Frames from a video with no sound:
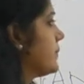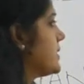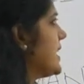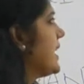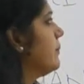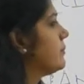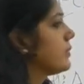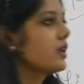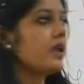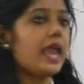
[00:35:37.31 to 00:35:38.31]
See,
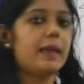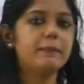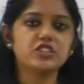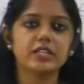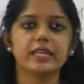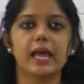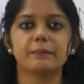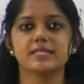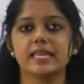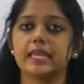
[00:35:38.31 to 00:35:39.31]
emission
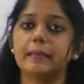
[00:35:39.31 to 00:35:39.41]
gap, see,